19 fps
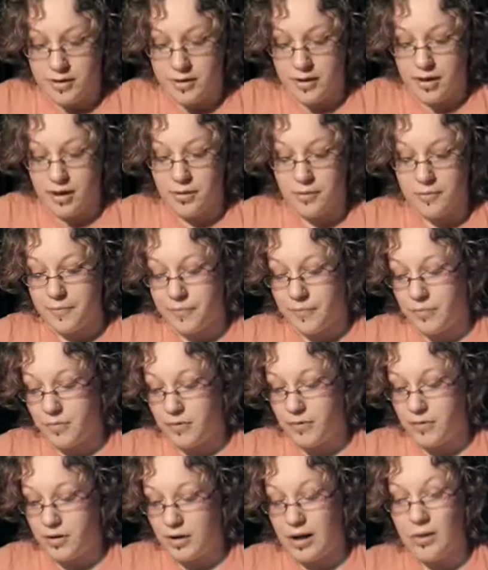So
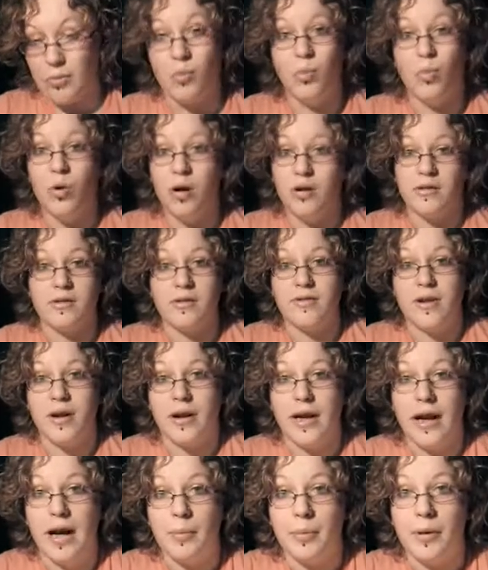I wasn't
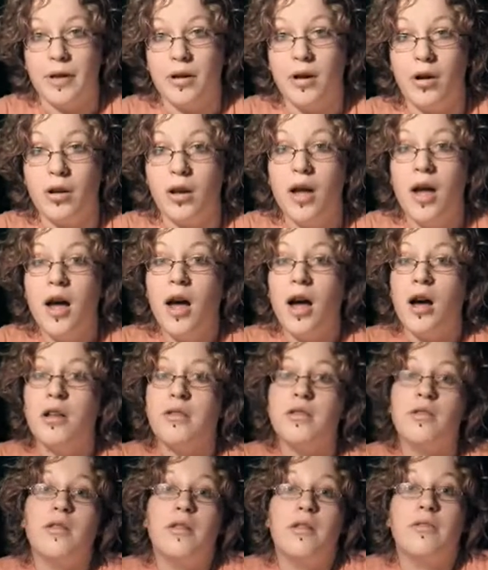very happy at all.
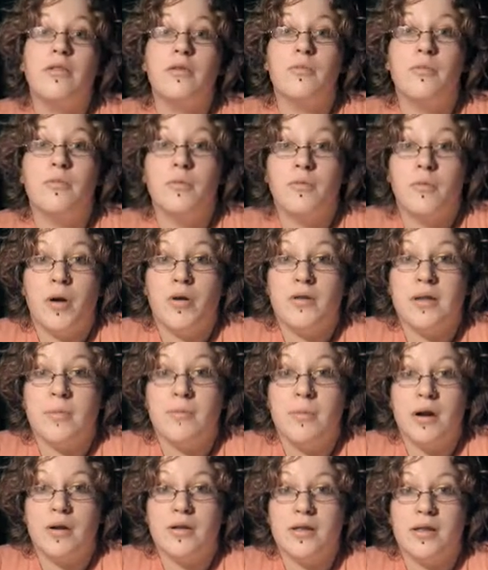And the most
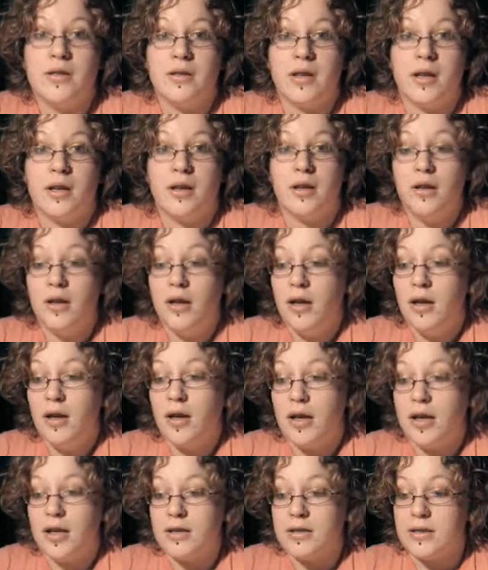embarrassing thing
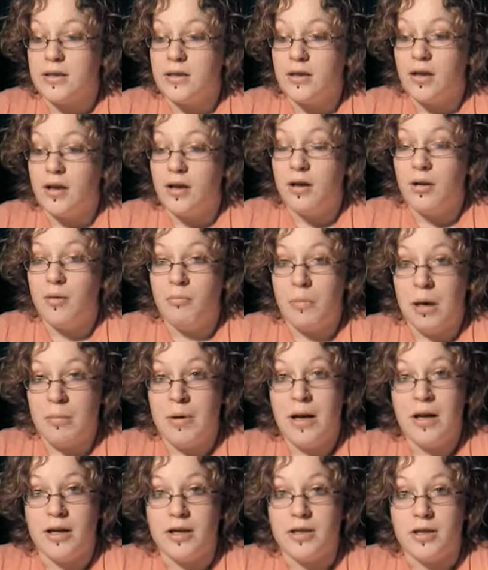is that my
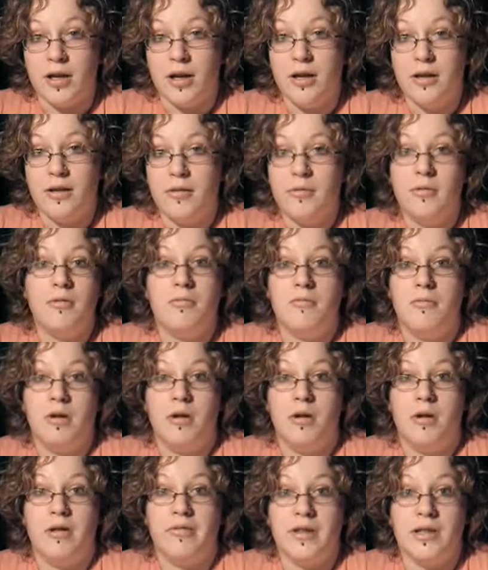manager
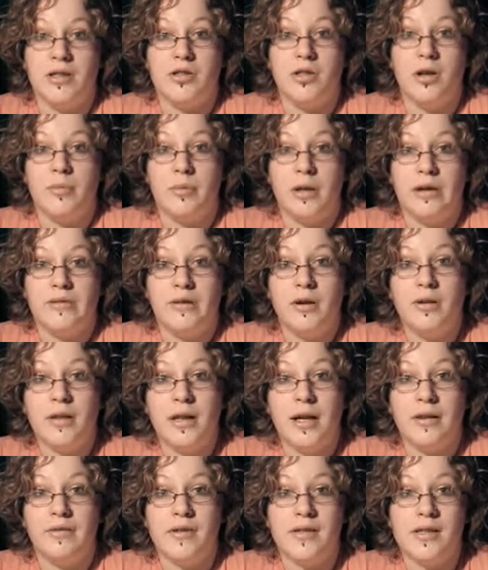of this job that I've
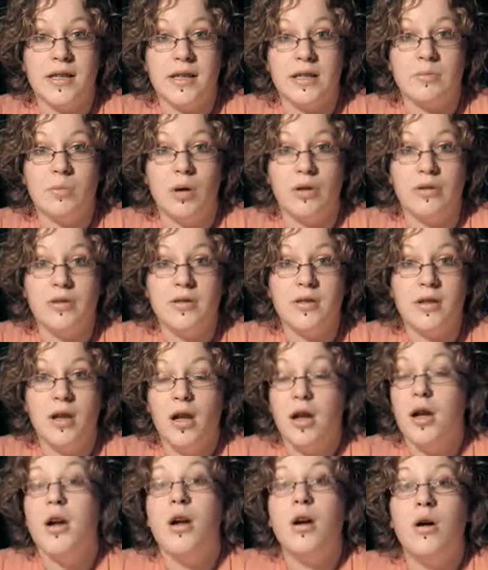only had for 6 months
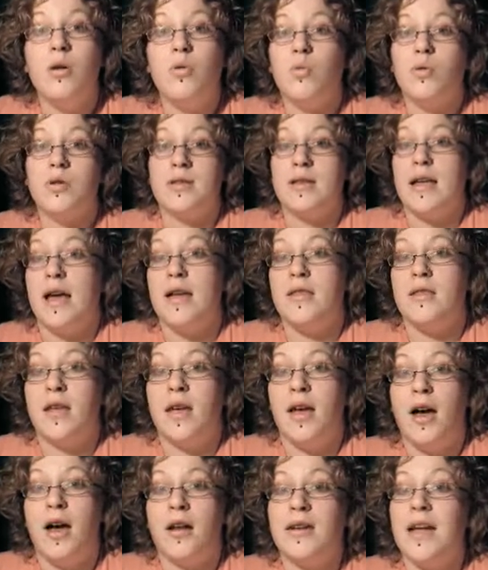was sat in
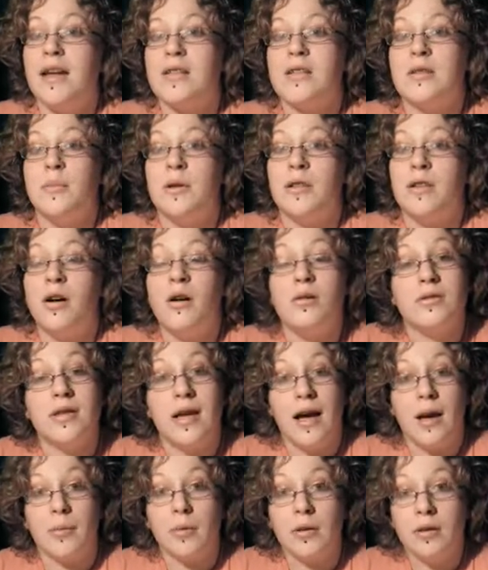the car next to me the whole
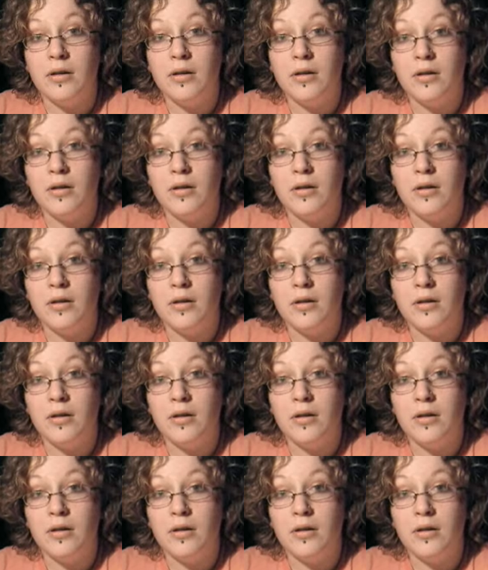time.